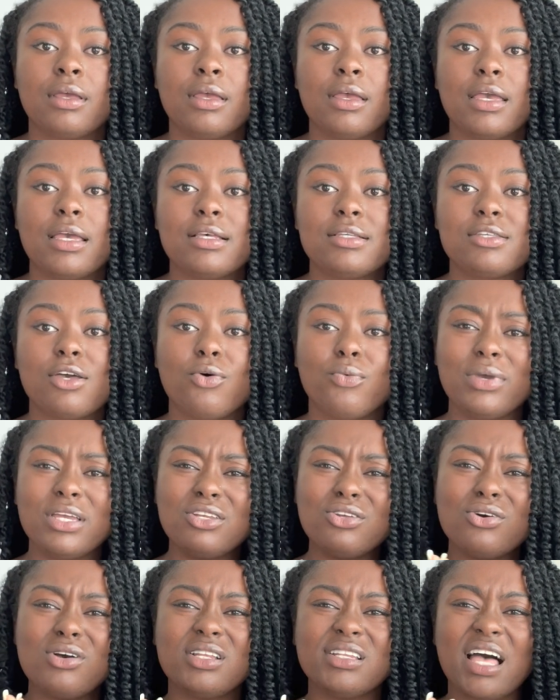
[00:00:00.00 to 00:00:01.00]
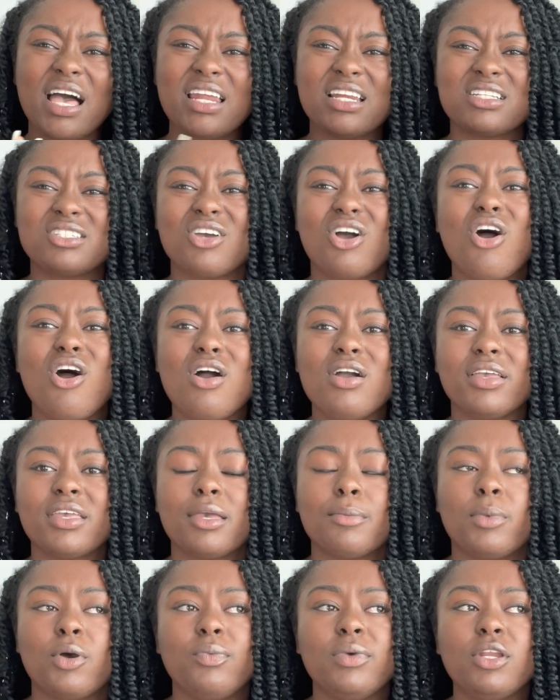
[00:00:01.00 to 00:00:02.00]
And so we do a lot of
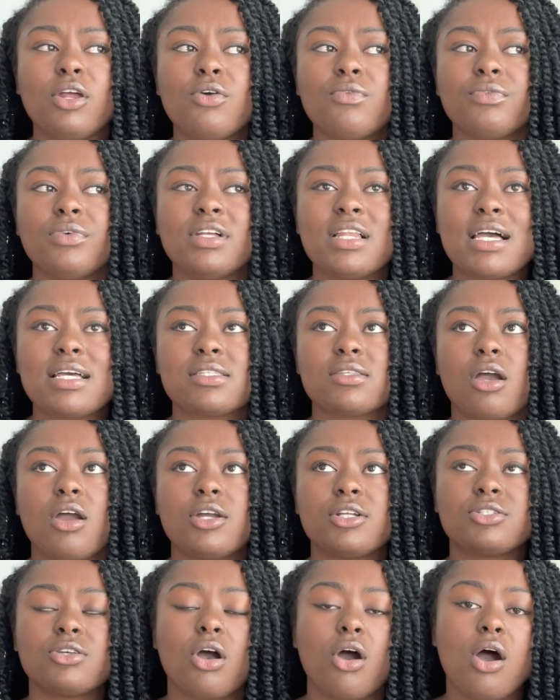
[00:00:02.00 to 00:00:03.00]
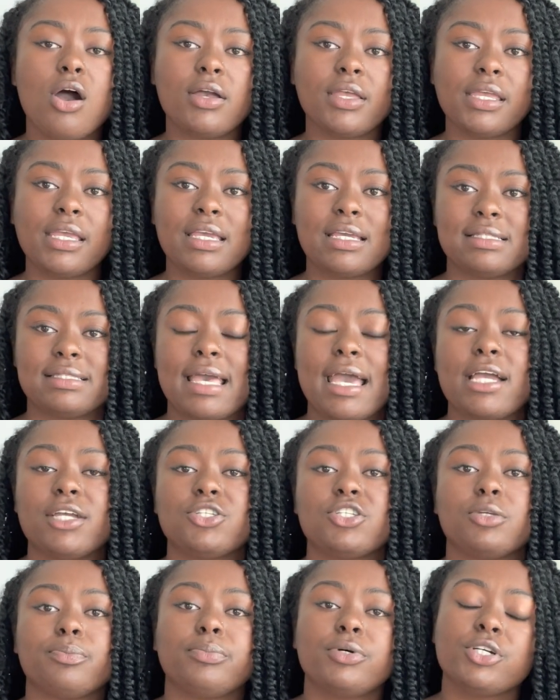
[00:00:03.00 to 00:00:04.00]
talking, but we don't realize our talking is
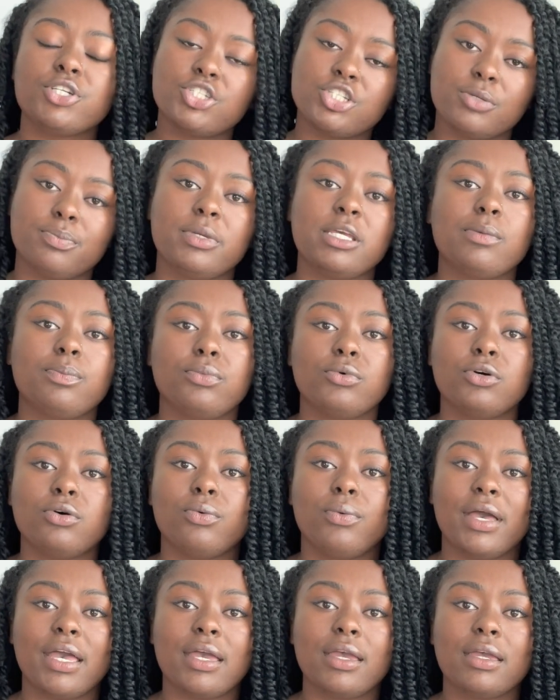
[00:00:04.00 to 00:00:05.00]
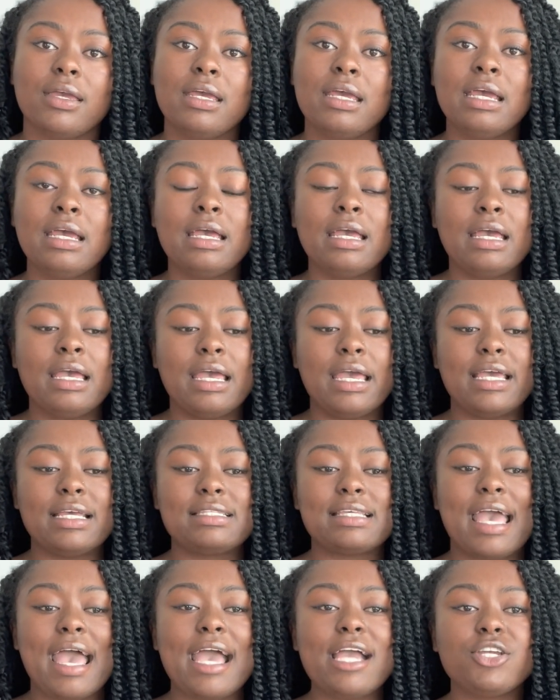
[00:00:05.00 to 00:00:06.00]
actually pushing people away.
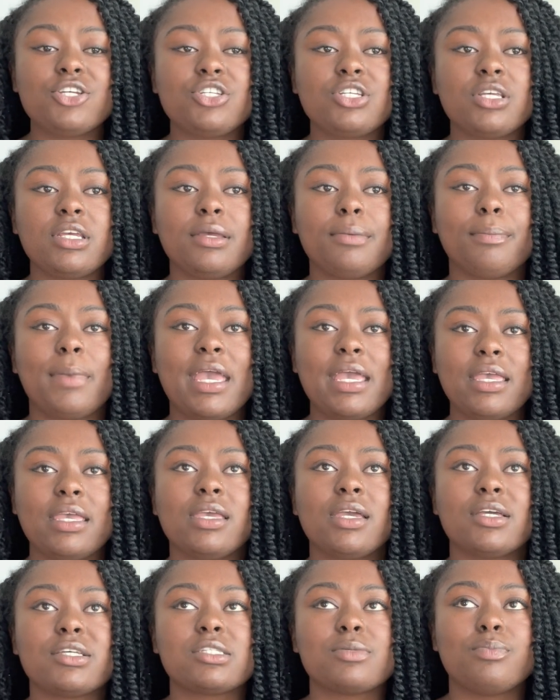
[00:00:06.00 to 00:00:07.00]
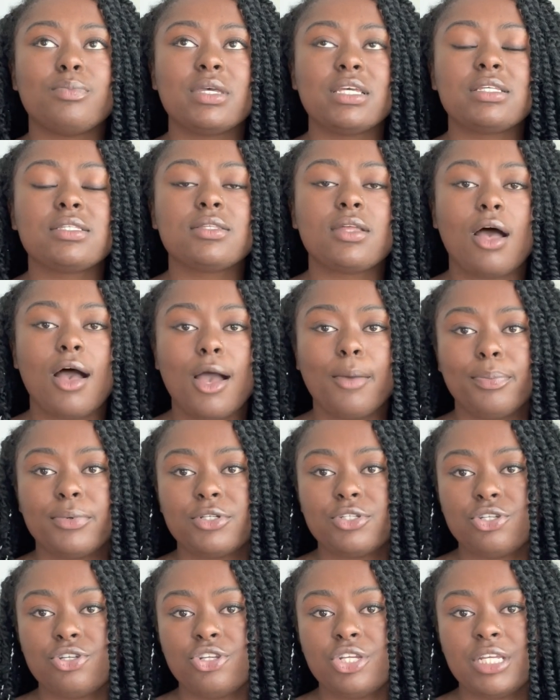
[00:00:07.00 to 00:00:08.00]
It's actually making us miss the
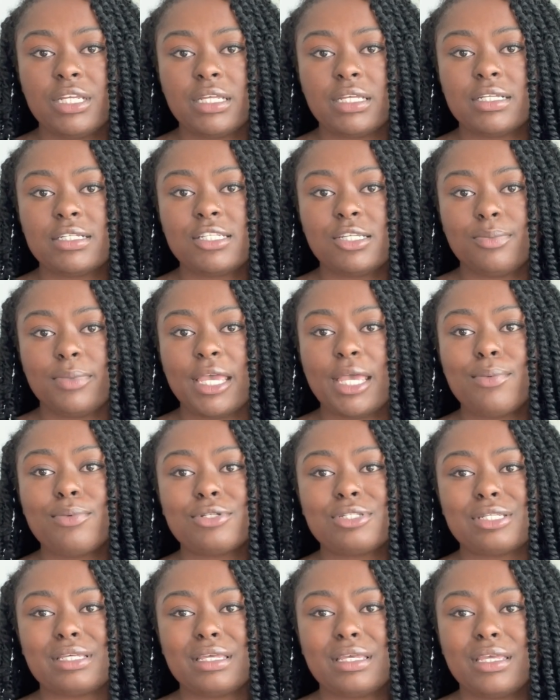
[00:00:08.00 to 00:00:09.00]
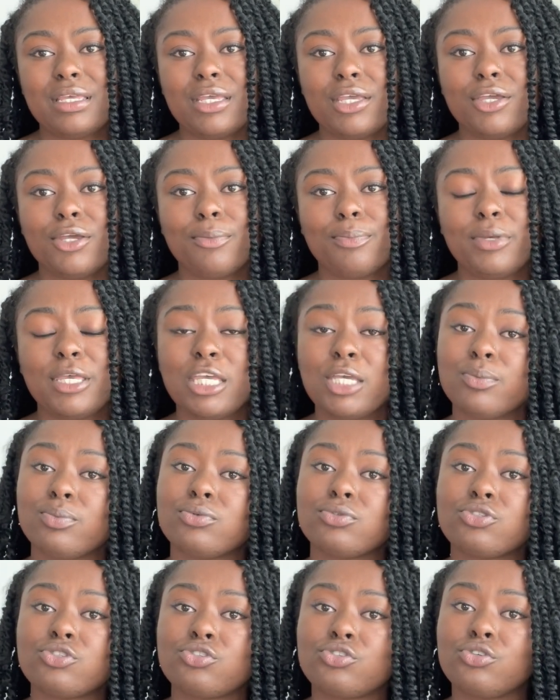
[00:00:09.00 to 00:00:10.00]
opportunity to be able to hear
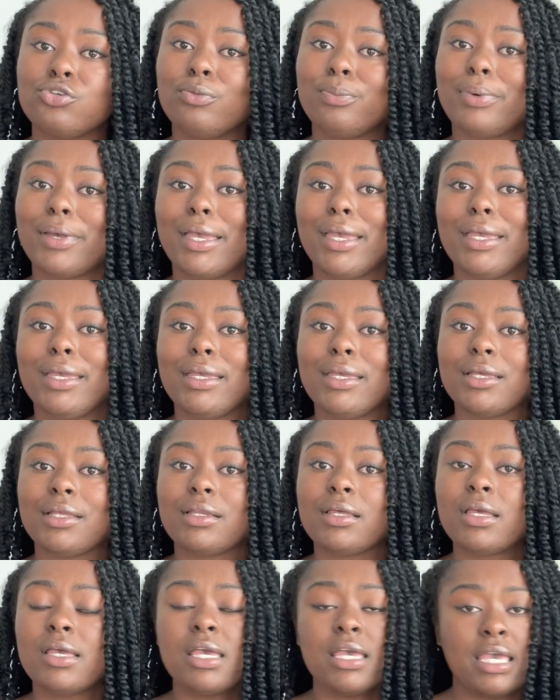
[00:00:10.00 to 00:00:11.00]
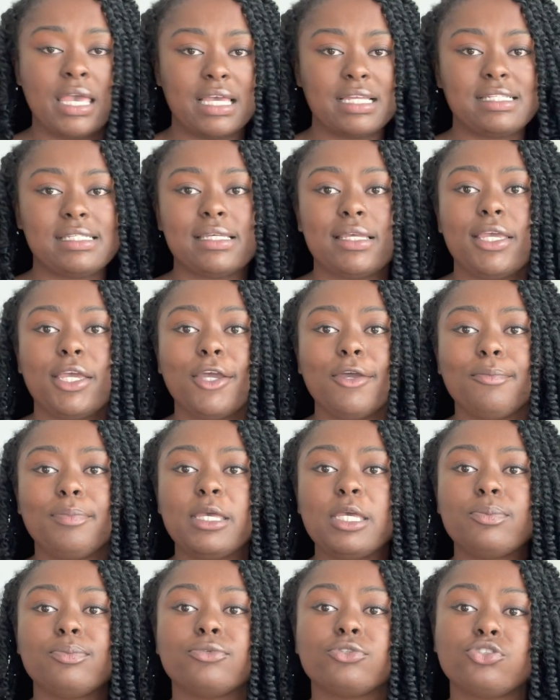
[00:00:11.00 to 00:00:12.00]
people's true pain and to hear
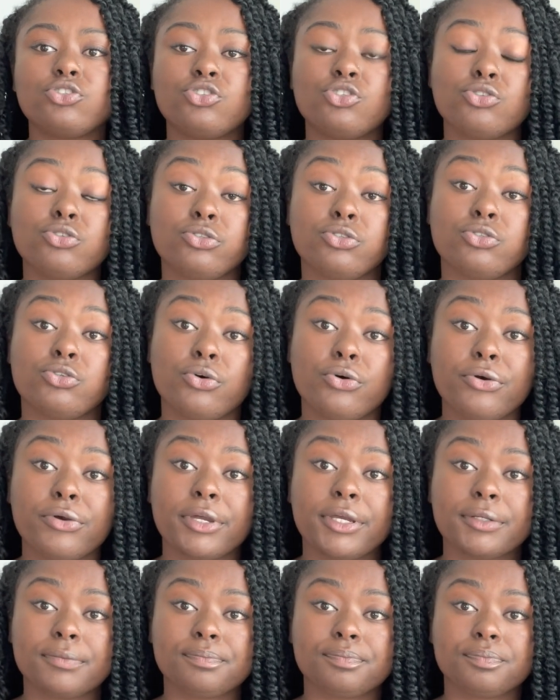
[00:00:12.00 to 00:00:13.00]
people's true story.